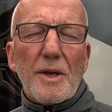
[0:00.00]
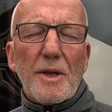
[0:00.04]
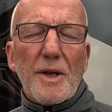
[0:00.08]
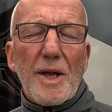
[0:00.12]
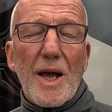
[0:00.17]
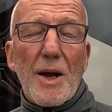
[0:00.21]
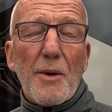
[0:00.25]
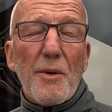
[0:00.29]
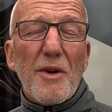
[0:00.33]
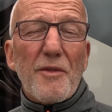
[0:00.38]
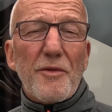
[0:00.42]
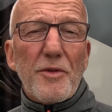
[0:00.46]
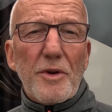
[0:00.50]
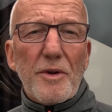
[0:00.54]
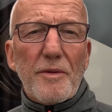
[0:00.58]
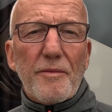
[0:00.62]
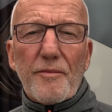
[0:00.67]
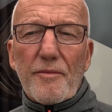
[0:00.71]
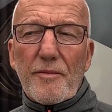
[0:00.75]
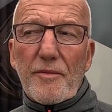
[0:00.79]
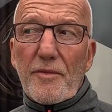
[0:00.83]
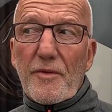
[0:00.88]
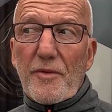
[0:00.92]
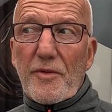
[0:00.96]
However,
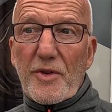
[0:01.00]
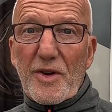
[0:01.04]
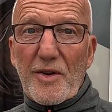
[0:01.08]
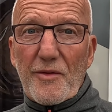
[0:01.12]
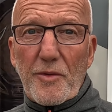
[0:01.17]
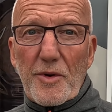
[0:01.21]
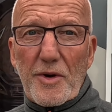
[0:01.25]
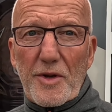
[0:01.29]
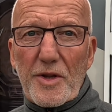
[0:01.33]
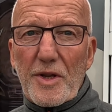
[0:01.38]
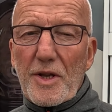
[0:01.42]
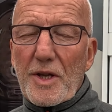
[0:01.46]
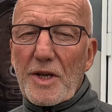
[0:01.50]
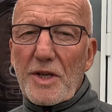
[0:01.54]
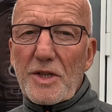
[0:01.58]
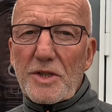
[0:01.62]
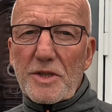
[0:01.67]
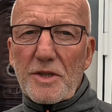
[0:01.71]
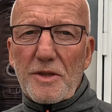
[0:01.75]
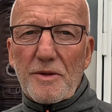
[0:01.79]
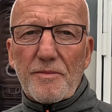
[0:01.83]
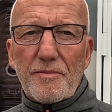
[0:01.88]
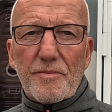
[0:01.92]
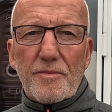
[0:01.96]
if you have one of
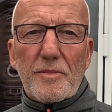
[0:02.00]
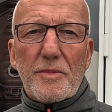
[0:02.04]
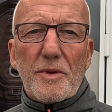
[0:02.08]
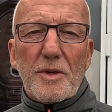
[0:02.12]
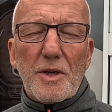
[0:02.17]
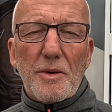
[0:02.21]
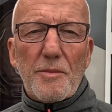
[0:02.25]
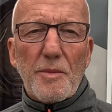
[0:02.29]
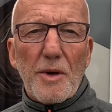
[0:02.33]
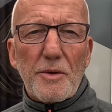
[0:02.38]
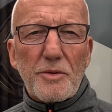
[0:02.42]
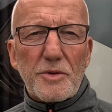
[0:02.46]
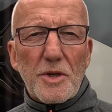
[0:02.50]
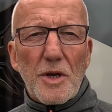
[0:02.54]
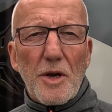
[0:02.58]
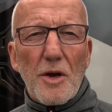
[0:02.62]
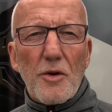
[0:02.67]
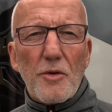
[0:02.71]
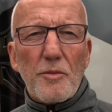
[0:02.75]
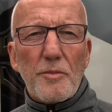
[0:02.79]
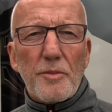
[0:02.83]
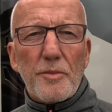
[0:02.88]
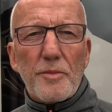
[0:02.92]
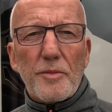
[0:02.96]
these, a
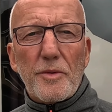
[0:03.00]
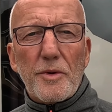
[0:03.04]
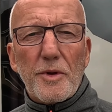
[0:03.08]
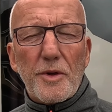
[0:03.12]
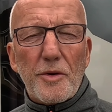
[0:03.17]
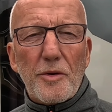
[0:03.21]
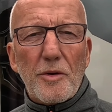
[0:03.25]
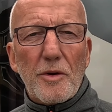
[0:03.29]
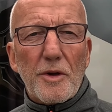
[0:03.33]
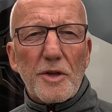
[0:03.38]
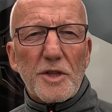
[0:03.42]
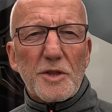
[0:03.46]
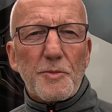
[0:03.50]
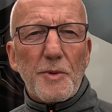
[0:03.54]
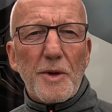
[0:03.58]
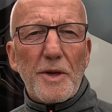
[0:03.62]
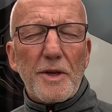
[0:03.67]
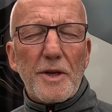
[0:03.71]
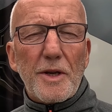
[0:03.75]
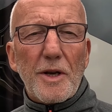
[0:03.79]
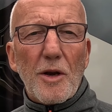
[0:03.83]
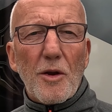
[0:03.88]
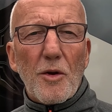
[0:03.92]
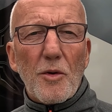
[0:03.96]
motorhome, and you like
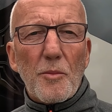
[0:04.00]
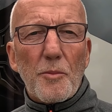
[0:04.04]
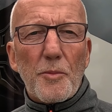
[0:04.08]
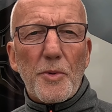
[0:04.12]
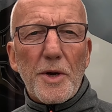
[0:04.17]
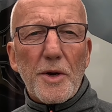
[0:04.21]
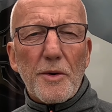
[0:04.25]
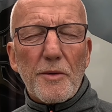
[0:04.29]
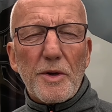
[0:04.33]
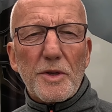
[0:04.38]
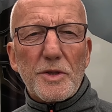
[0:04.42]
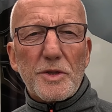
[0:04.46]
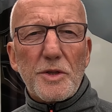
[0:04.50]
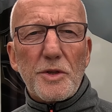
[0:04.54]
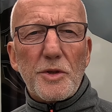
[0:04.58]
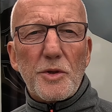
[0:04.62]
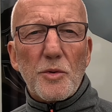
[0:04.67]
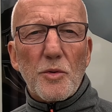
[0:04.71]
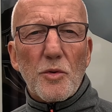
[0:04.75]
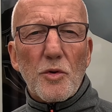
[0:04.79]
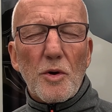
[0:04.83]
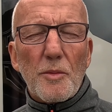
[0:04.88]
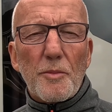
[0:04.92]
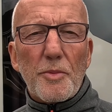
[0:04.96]
spending long periods in
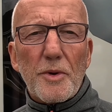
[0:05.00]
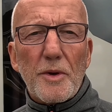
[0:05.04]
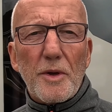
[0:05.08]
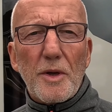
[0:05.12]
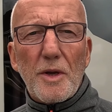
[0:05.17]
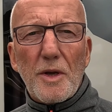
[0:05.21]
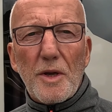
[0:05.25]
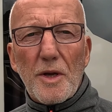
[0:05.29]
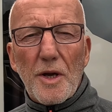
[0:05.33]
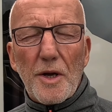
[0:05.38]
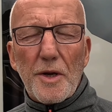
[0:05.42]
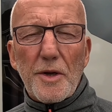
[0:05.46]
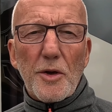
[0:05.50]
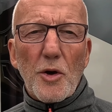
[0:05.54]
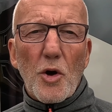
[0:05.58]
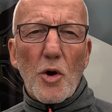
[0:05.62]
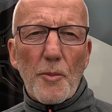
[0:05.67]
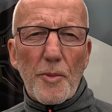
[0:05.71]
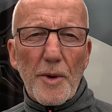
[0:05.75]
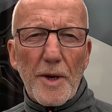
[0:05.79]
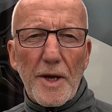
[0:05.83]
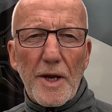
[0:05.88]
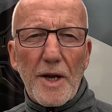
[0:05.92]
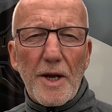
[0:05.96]
Europe and you're
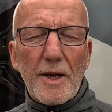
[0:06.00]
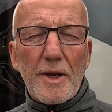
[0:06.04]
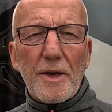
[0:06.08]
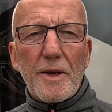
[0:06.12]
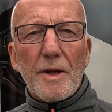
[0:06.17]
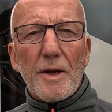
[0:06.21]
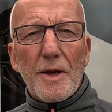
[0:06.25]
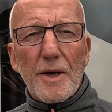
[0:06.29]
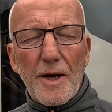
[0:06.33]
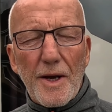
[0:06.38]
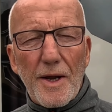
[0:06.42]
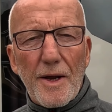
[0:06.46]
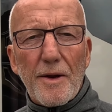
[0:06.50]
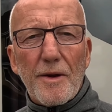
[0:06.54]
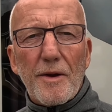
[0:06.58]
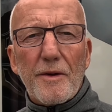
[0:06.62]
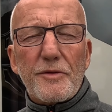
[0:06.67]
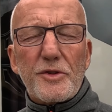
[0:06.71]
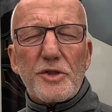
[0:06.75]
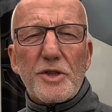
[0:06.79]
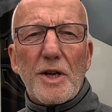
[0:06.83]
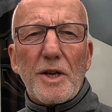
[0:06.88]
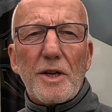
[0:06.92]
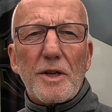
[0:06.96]
hopping in and out
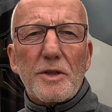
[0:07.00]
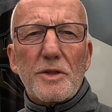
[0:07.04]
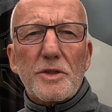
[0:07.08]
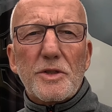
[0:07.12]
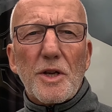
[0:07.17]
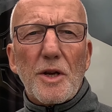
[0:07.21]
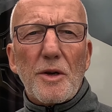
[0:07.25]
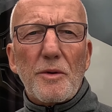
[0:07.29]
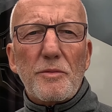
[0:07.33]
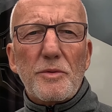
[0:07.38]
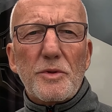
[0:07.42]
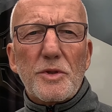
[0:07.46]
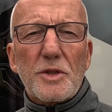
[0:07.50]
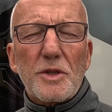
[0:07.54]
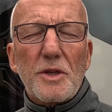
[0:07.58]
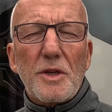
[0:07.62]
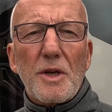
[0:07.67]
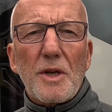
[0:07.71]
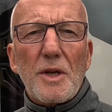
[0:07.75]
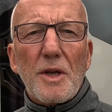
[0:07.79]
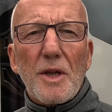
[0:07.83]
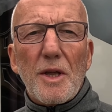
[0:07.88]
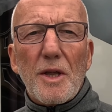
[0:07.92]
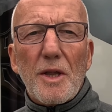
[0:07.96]
of Schengen zones,
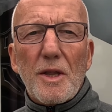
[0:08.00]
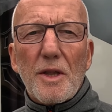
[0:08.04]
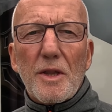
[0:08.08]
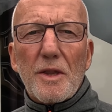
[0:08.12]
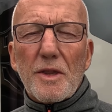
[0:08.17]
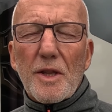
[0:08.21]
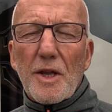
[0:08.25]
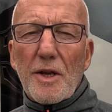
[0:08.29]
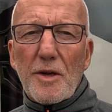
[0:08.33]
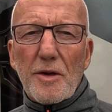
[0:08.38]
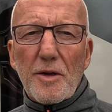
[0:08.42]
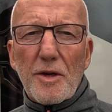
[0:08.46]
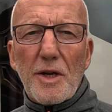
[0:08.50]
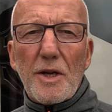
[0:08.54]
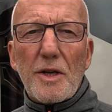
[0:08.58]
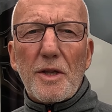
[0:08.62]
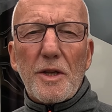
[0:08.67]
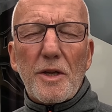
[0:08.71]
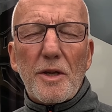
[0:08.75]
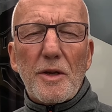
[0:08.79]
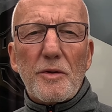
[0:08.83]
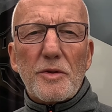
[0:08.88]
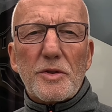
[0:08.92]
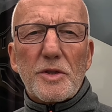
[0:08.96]
then you need
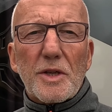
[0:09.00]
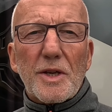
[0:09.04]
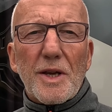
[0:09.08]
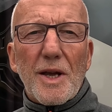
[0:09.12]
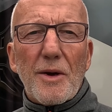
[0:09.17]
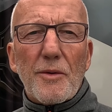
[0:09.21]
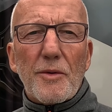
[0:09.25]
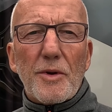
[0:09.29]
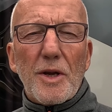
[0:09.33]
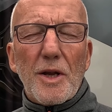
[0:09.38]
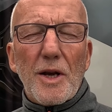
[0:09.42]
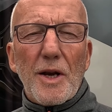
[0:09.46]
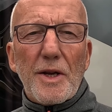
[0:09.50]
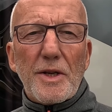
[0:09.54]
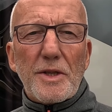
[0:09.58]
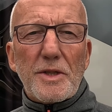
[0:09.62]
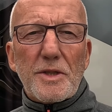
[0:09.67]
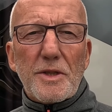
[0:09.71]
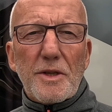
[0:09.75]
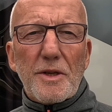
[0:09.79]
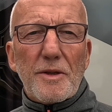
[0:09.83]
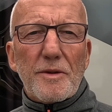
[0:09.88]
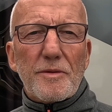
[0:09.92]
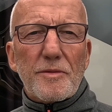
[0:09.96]
to use the
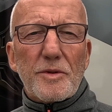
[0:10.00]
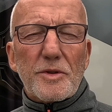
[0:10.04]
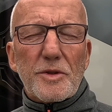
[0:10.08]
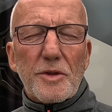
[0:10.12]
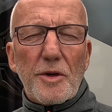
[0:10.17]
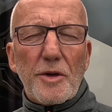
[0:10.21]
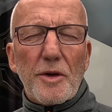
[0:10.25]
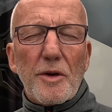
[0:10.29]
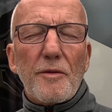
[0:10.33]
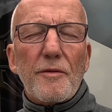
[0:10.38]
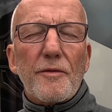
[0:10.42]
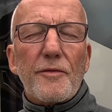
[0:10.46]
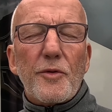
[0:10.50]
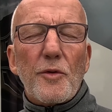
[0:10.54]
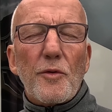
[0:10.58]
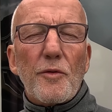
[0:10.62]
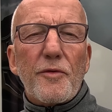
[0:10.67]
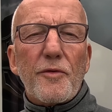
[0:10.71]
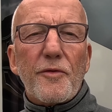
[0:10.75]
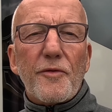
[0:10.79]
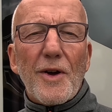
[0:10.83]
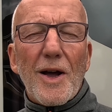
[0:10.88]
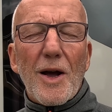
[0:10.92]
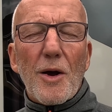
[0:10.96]
calculator so you don't fall
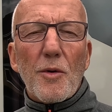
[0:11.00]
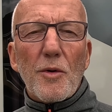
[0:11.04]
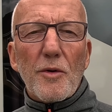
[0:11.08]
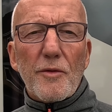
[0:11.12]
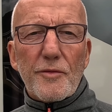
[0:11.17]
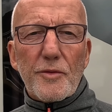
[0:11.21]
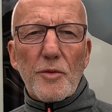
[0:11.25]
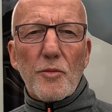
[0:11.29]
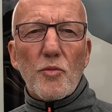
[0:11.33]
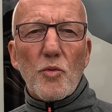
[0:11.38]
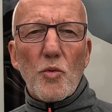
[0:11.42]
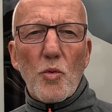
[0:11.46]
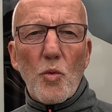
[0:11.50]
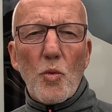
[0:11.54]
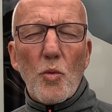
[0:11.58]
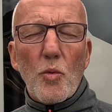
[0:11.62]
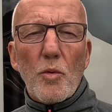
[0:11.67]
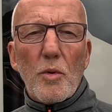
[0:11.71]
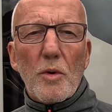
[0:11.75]
foul of the rule.